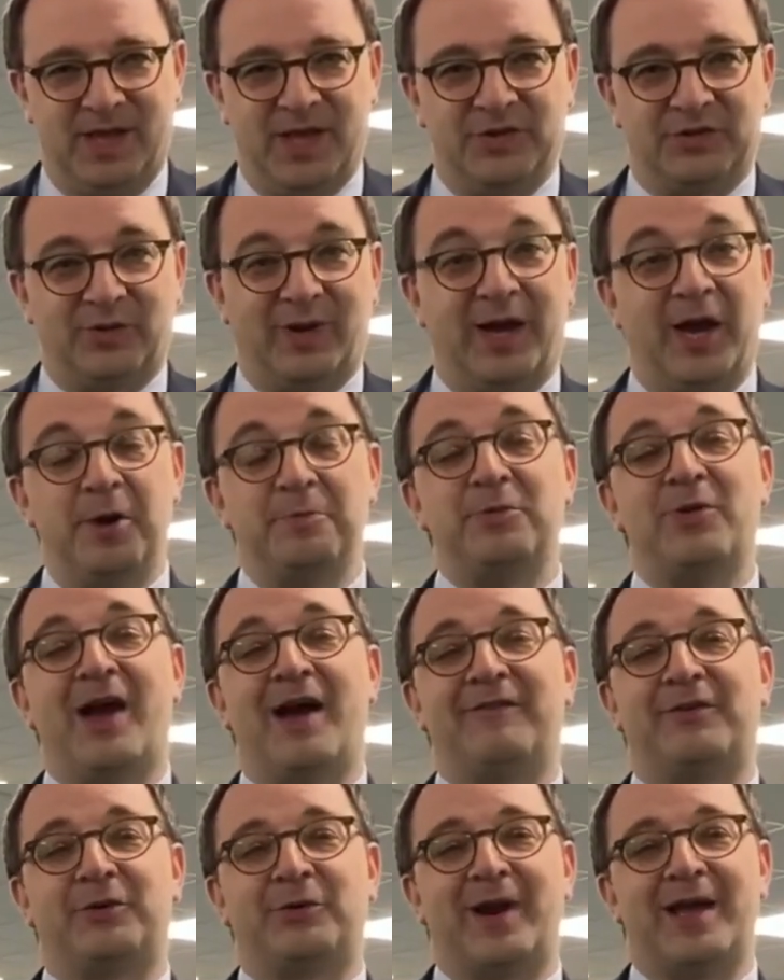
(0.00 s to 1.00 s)
So I hope you
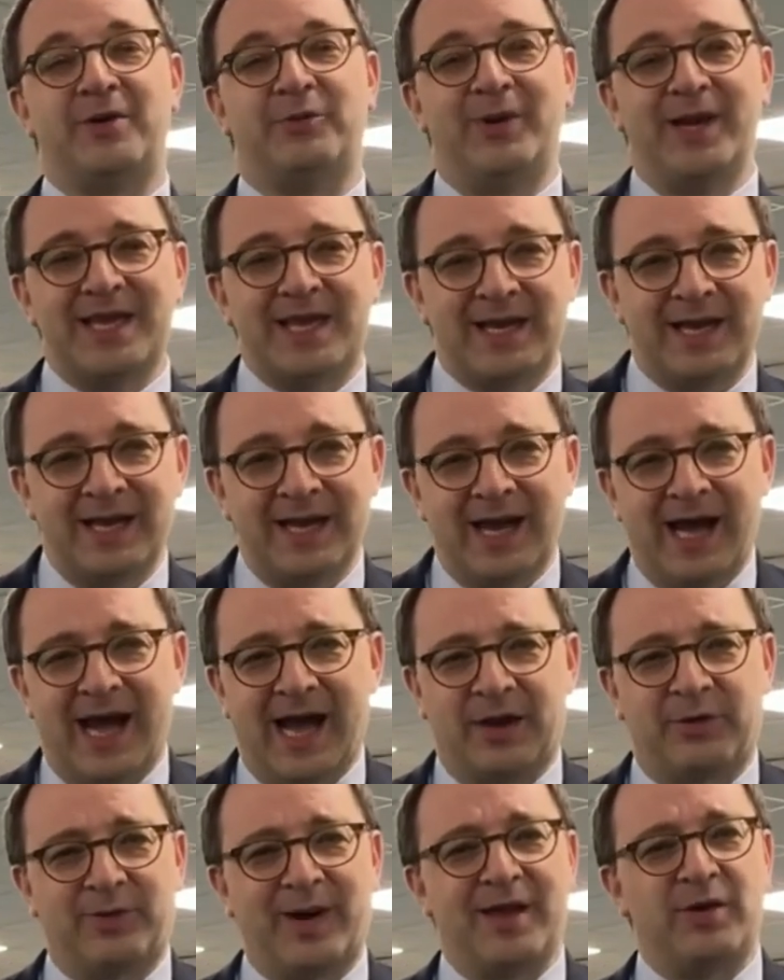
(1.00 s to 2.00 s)
have a great week,
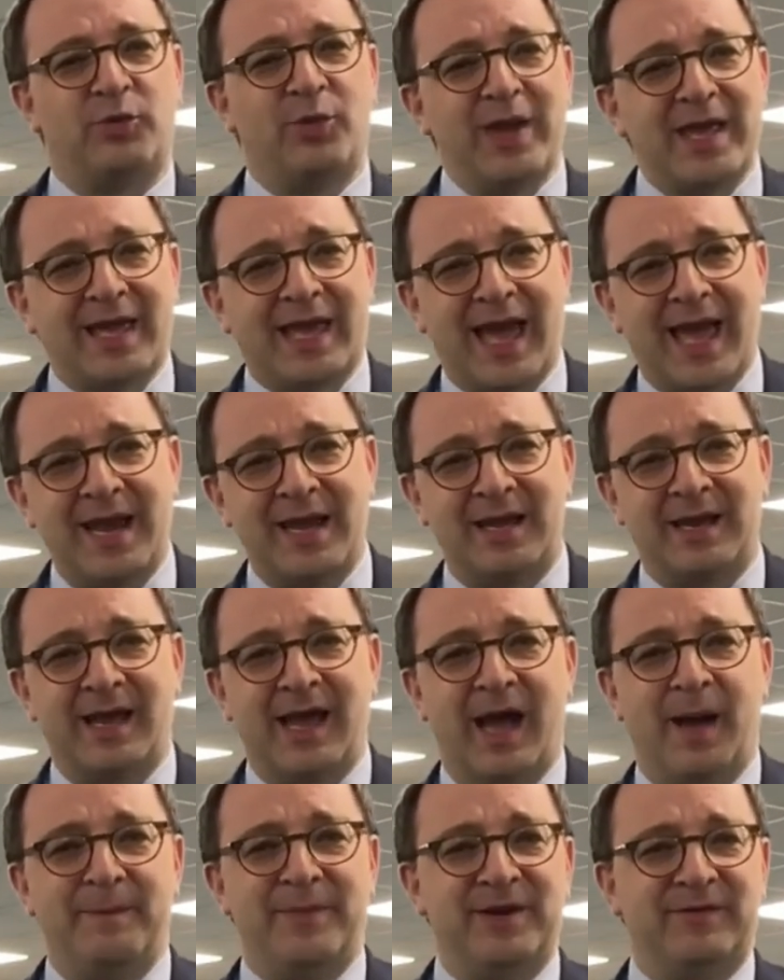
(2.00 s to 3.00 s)
a great weekend,
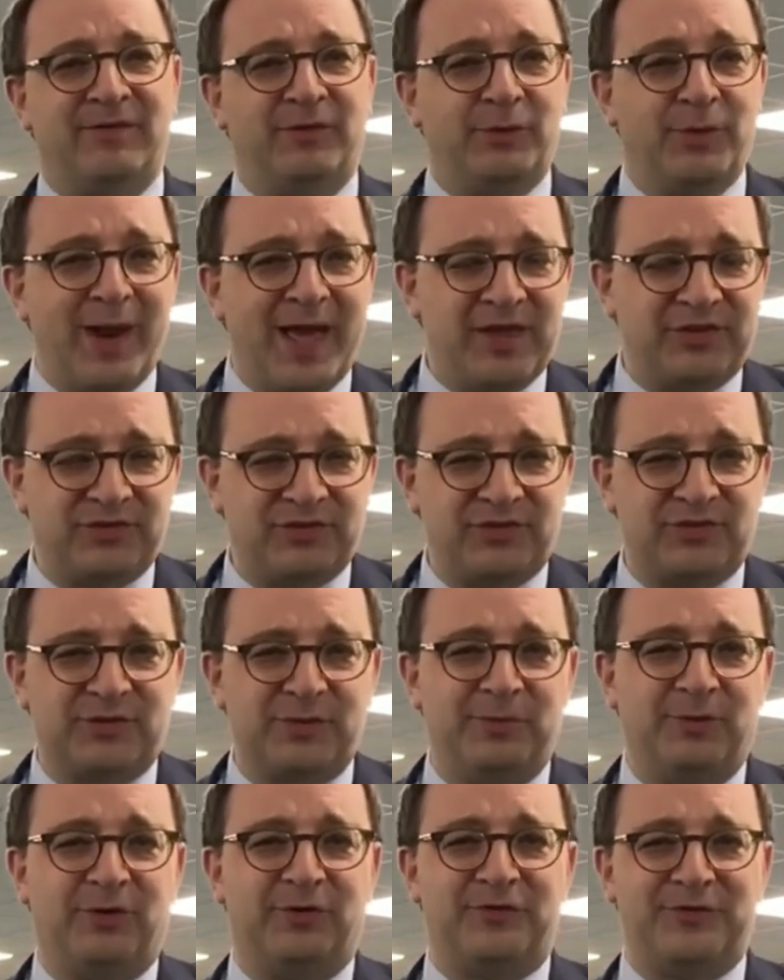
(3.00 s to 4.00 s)
a bit of a rest,
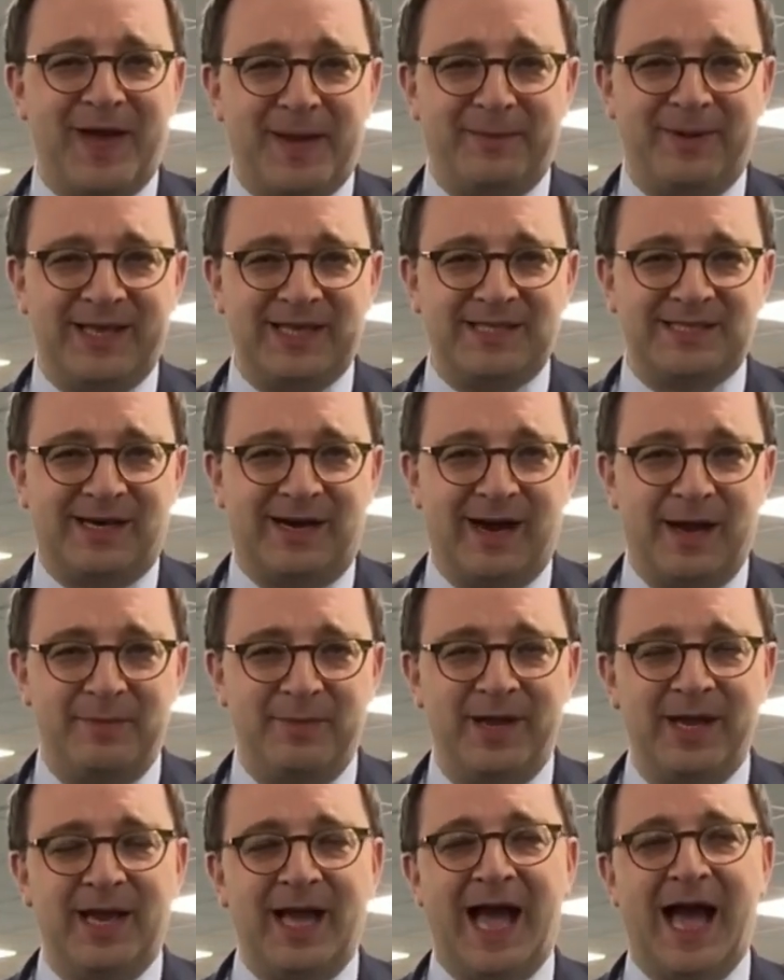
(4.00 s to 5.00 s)
some more family
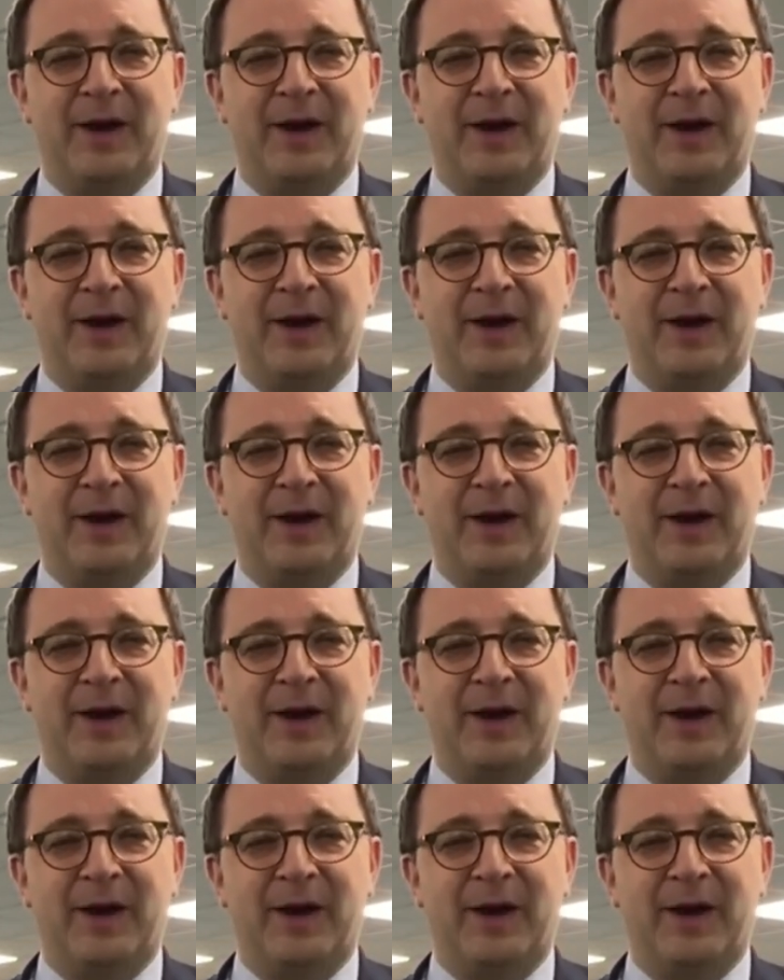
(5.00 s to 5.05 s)
time,